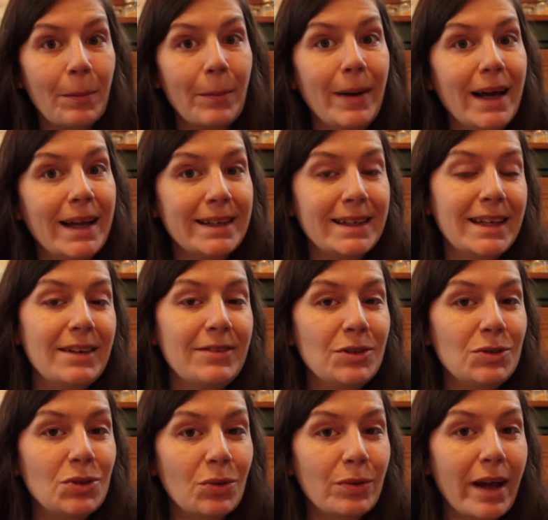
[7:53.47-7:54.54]
But if you
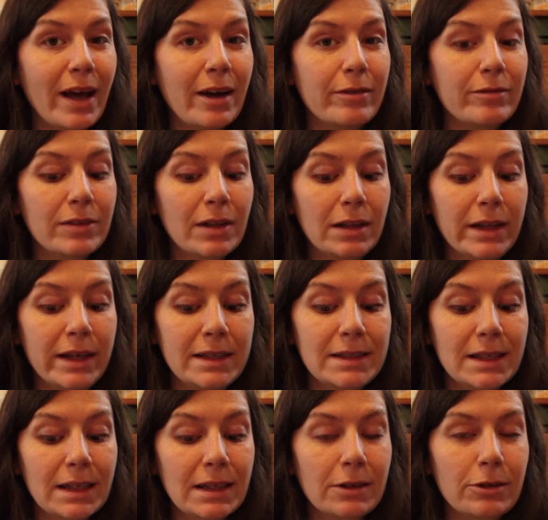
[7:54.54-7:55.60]
don't have the lids
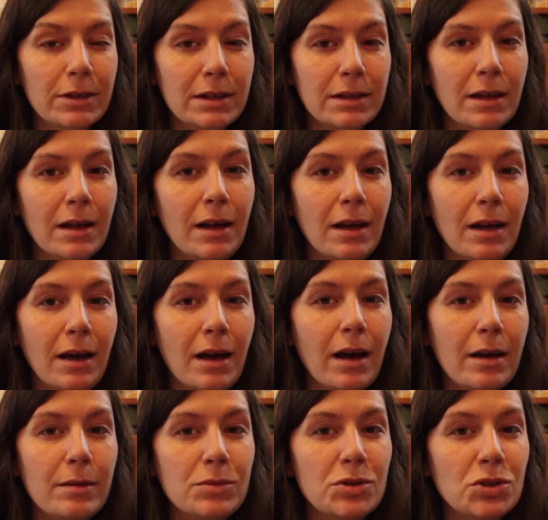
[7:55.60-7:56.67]
included,
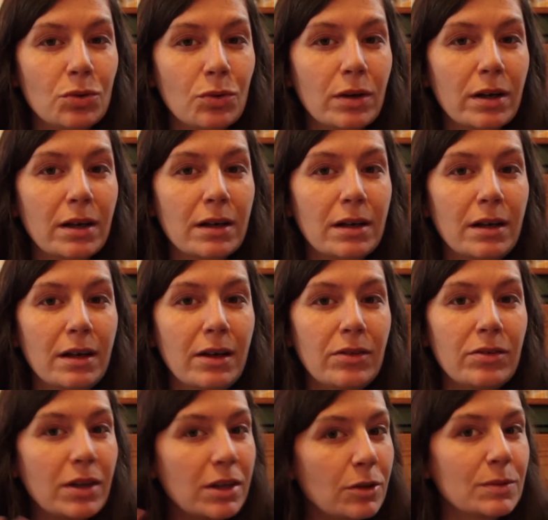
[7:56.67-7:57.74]
I'm sure
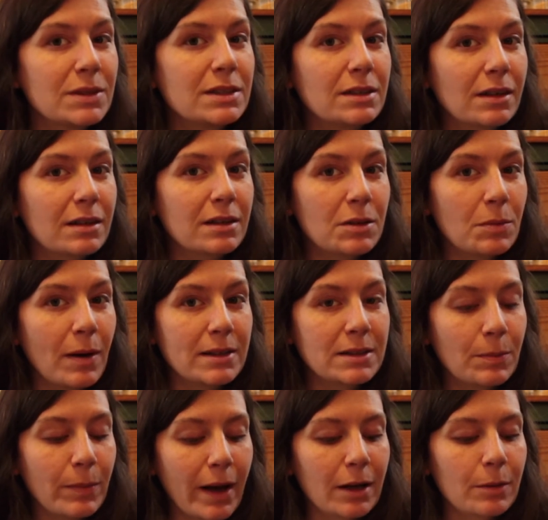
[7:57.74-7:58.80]
that you would still get the
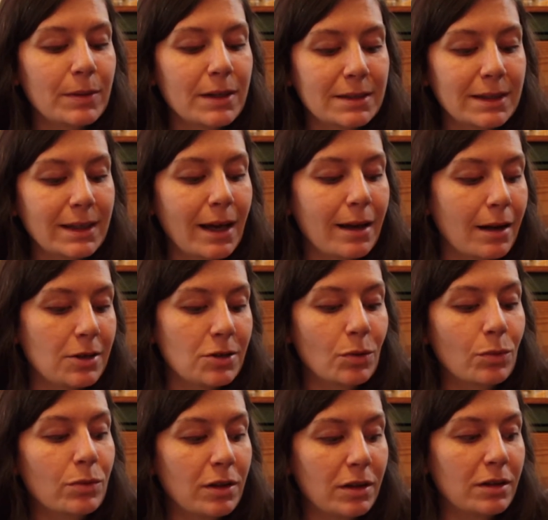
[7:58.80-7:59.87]
deposit back, because again, I
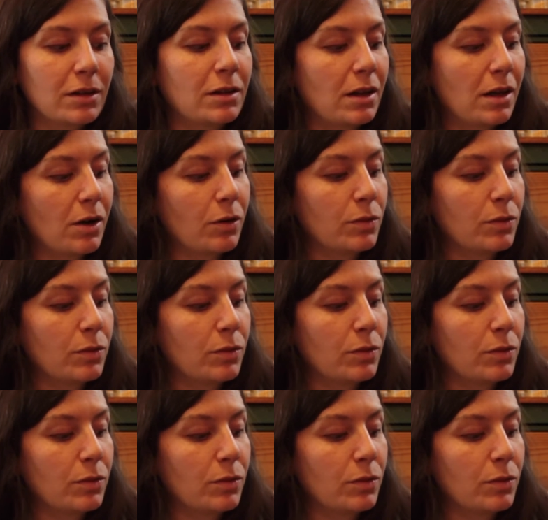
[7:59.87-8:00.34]
don't think that they are